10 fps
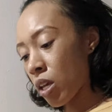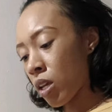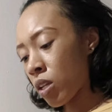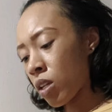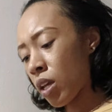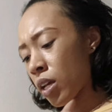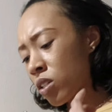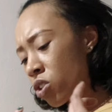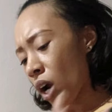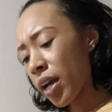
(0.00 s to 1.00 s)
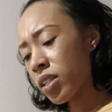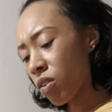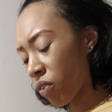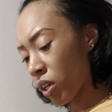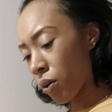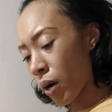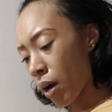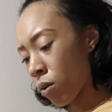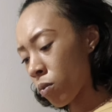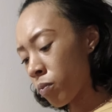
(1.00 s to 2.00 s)
and trying to figure
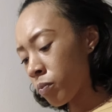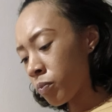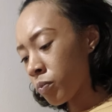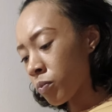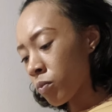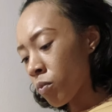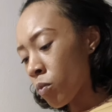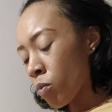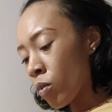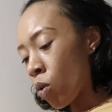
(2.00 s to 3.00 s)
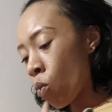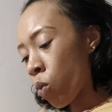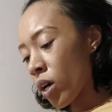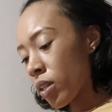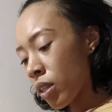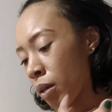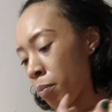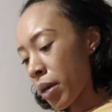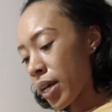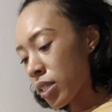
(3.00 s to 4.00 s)
out what the
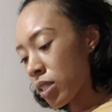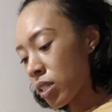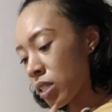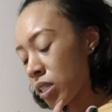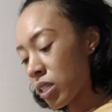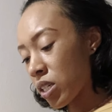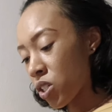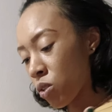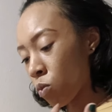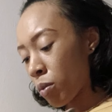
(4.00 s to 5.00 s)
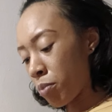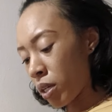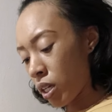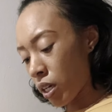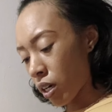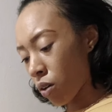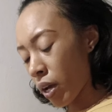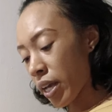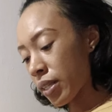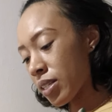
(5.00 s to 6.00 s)
best decision would be here,
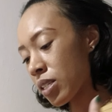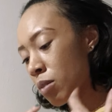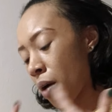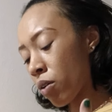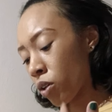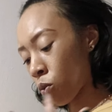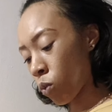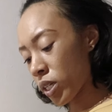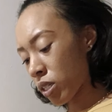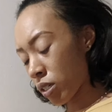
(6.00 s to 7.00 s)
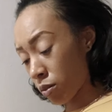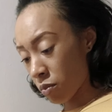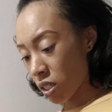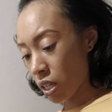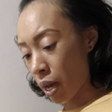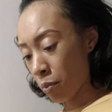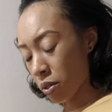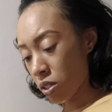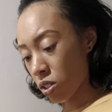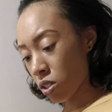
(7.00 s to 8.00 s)
okay? This is about your wisdom, this High
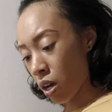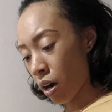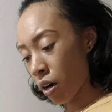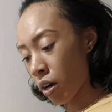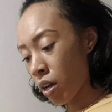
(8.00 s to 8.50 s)
Priestess card.